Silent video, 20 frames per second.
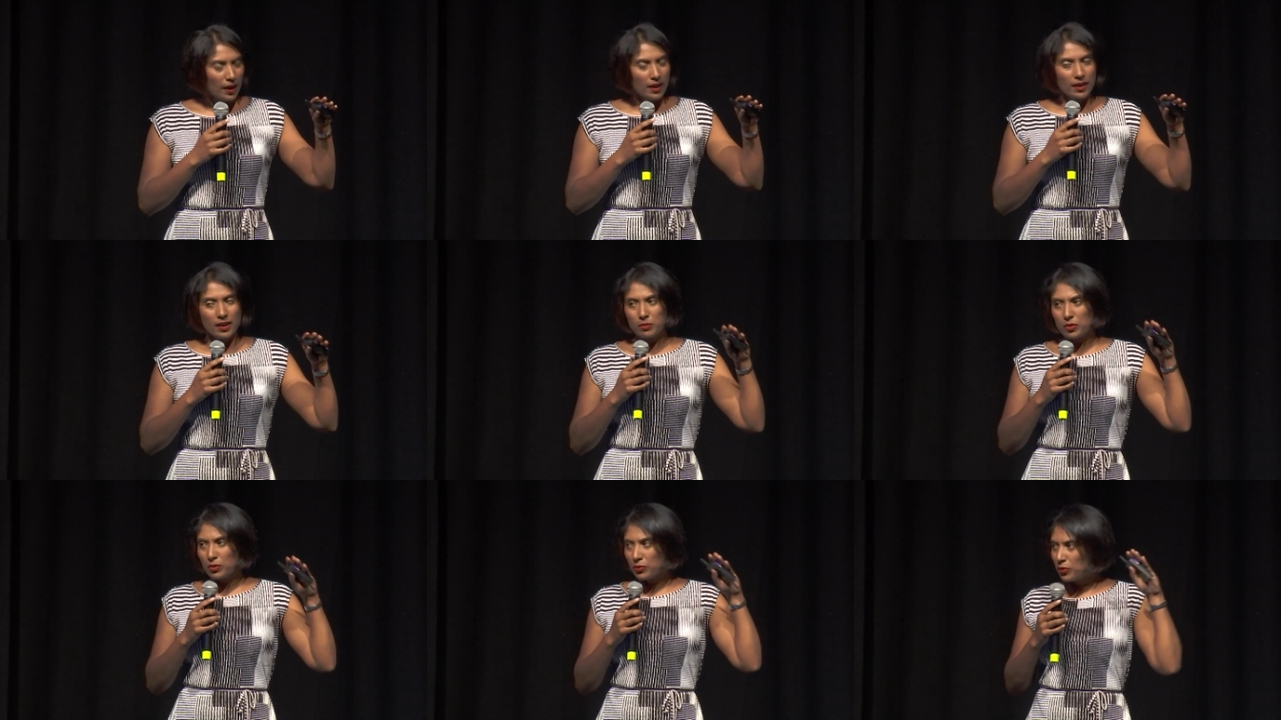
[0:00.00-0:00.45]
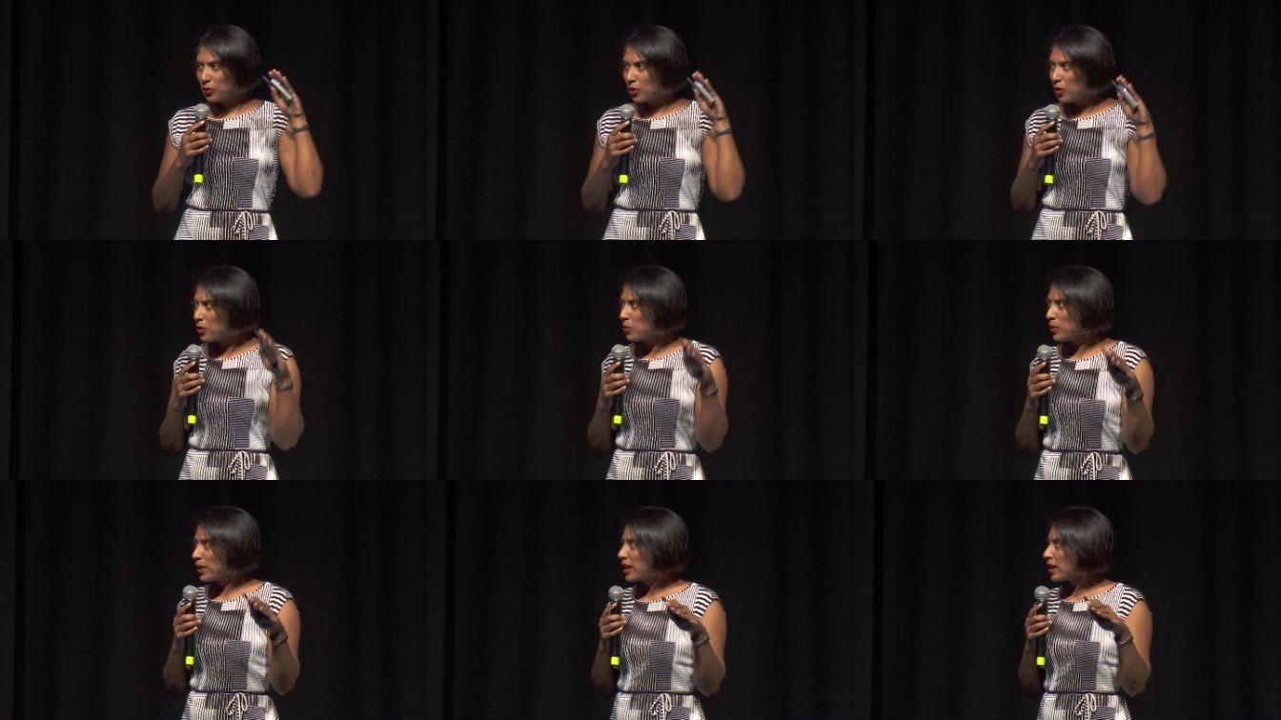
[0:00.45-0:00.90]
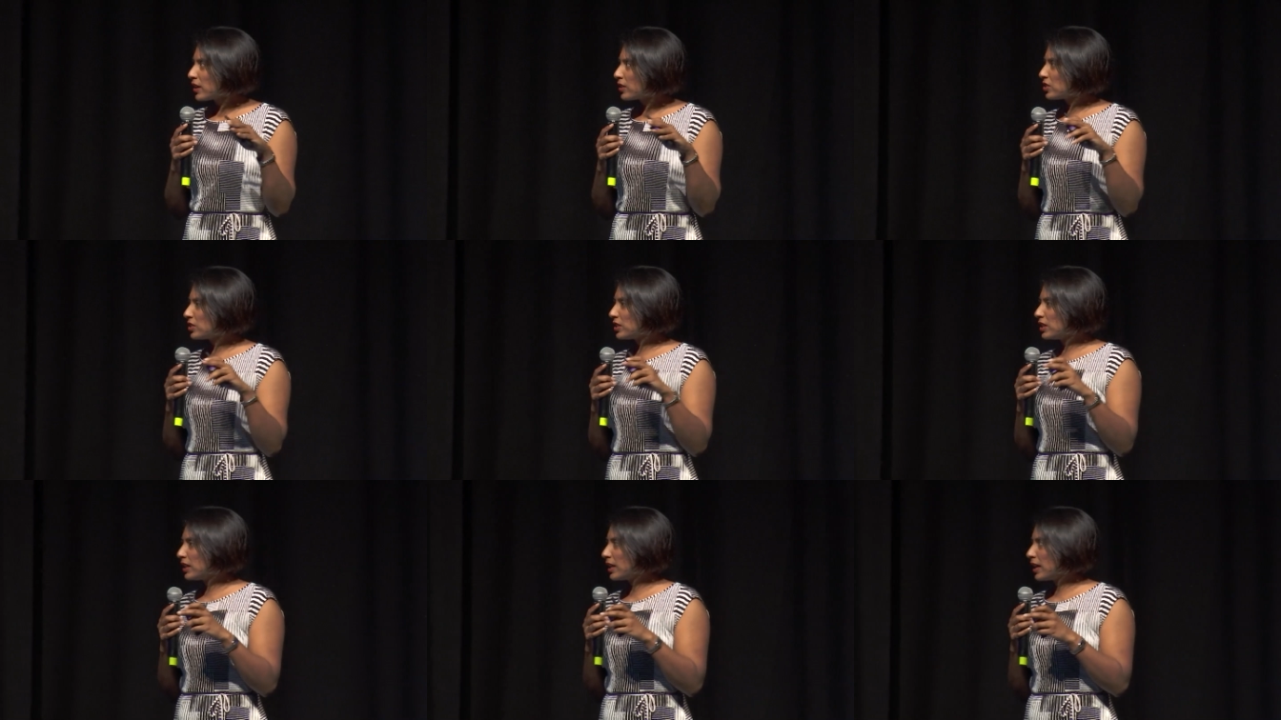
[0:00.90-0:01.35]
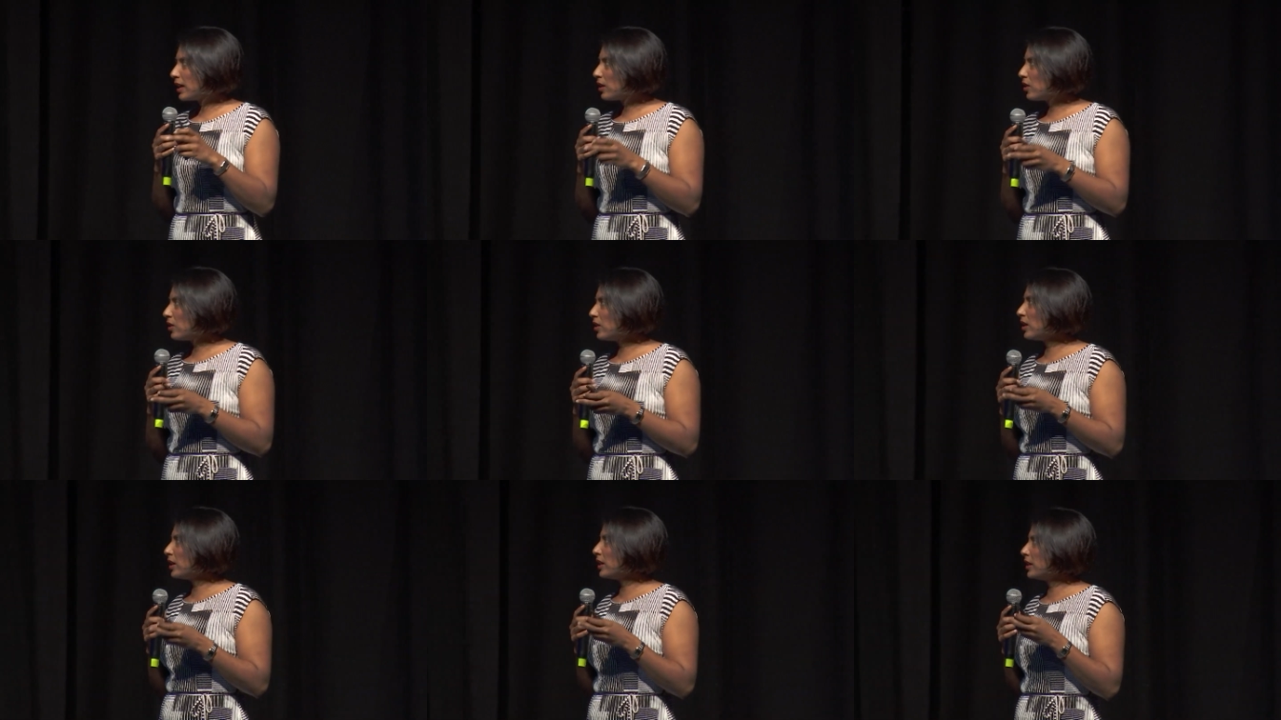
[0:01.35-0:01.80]
Now before we actually get
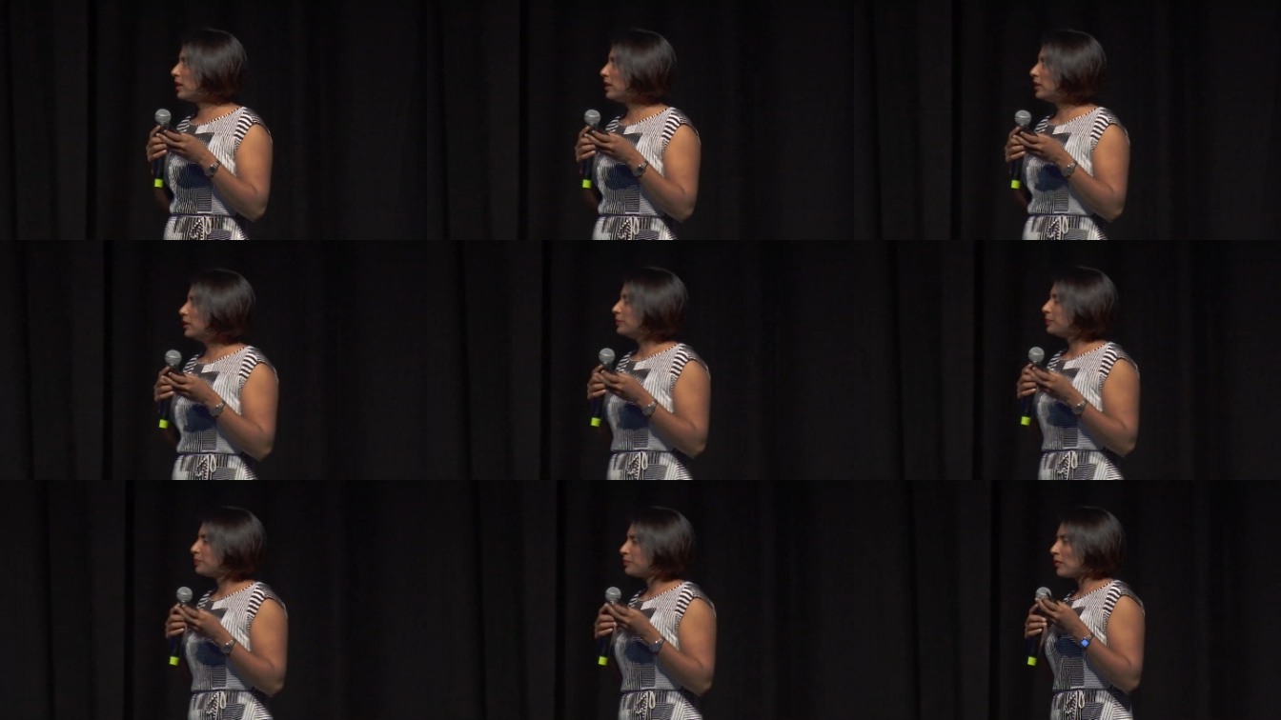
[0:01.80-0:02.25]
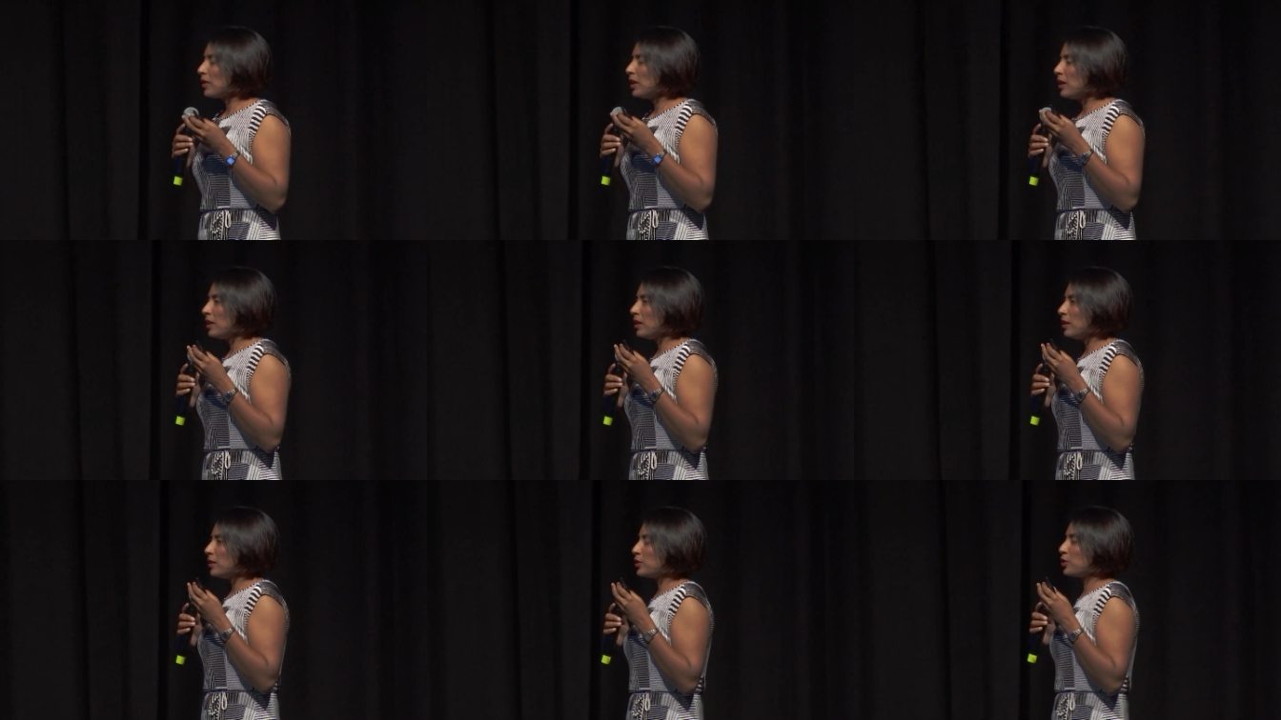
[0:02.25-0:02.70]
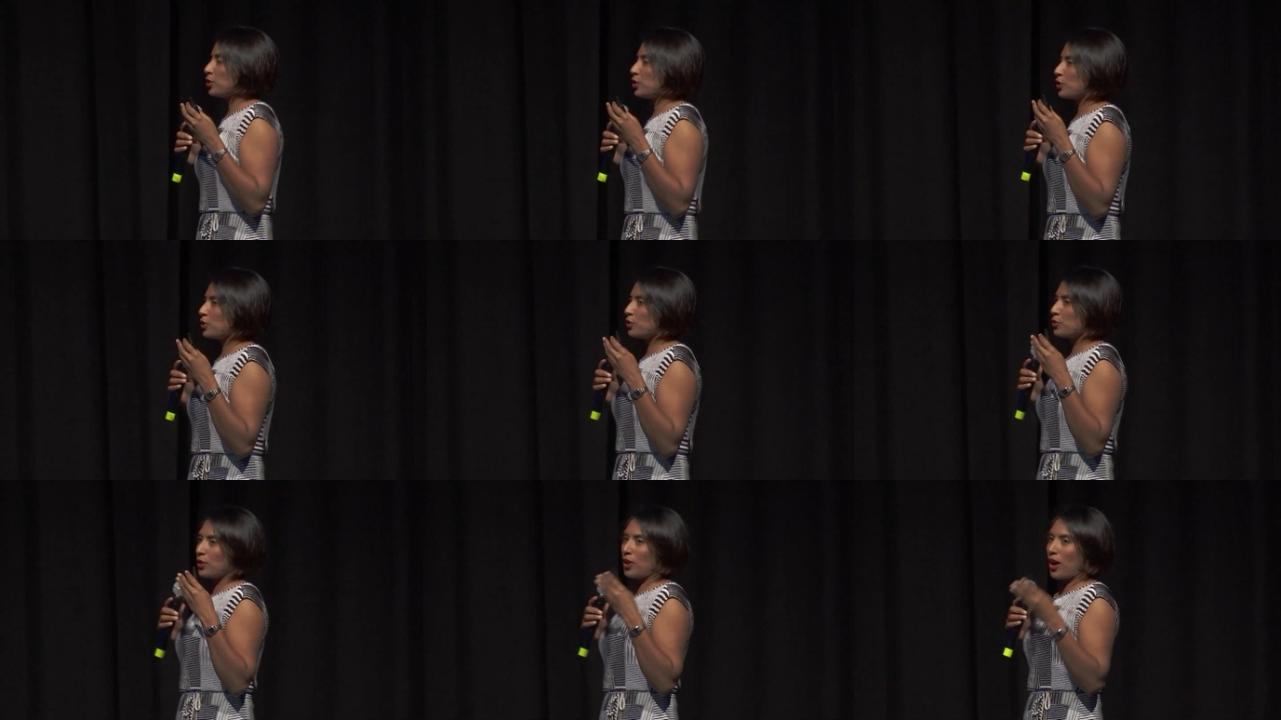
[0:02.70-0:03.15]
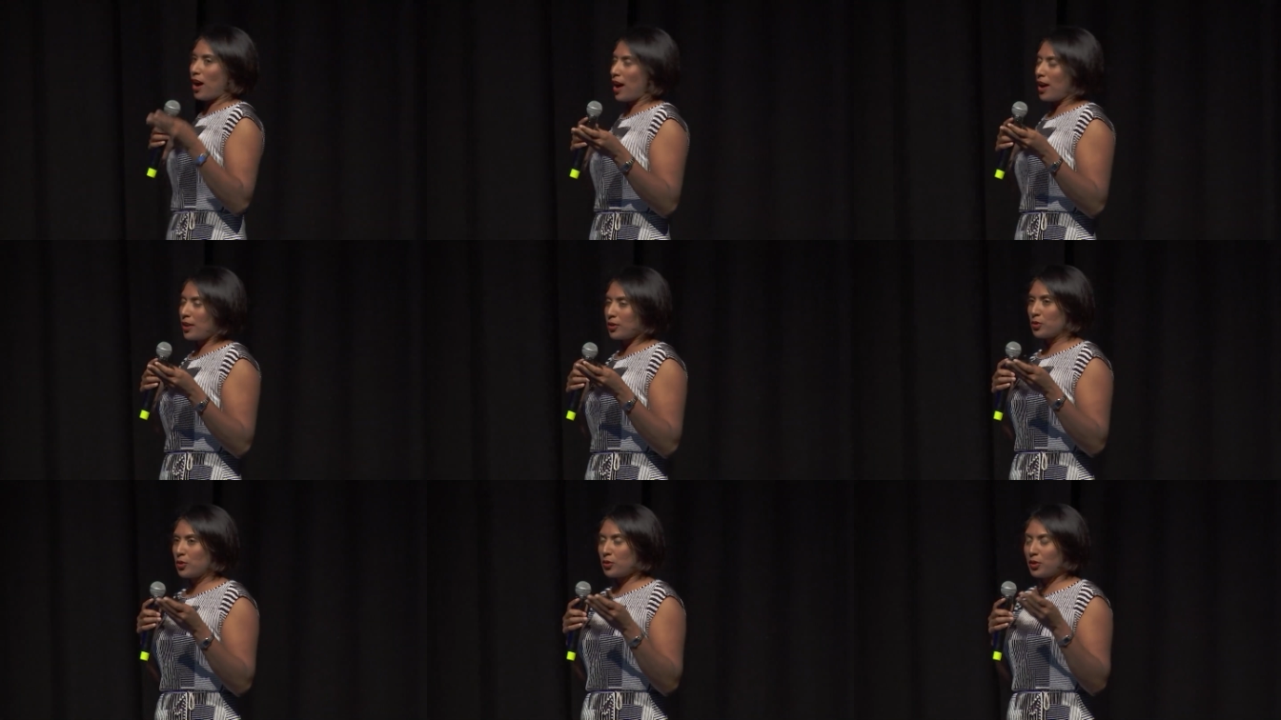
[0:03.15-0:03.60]
on to the
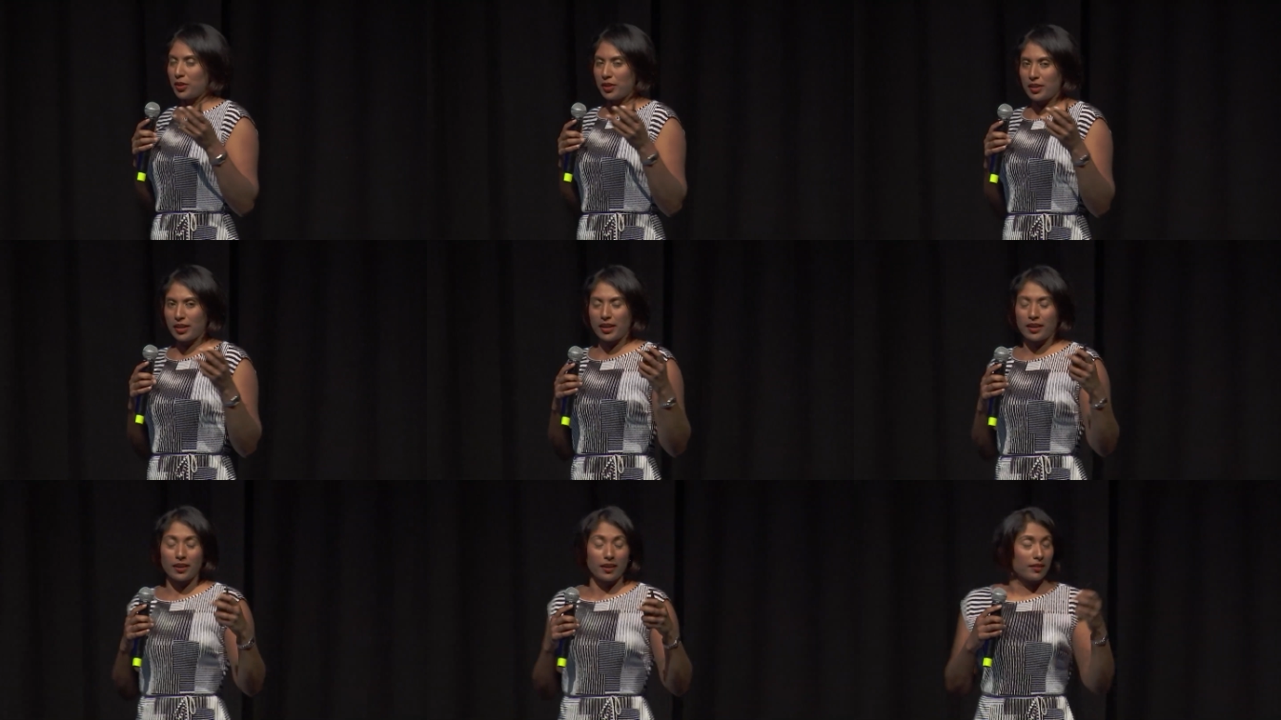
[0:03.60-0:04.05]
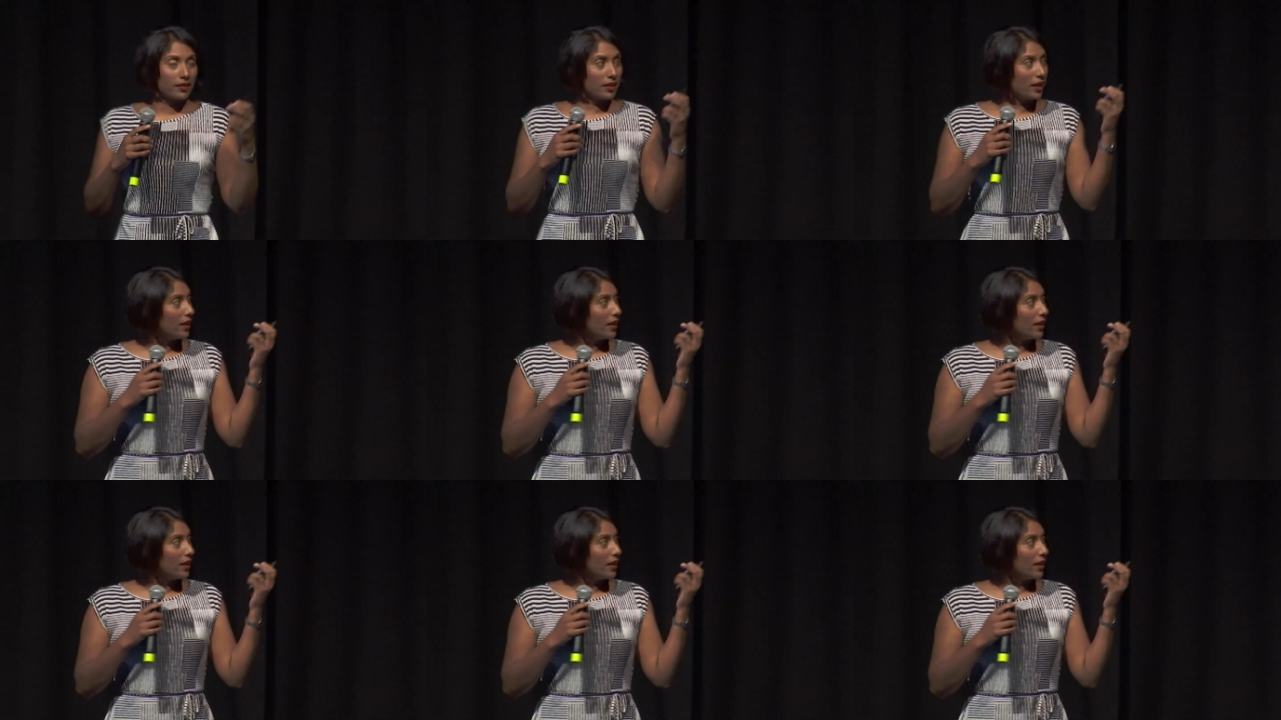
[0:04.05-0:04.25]
hardcore thing,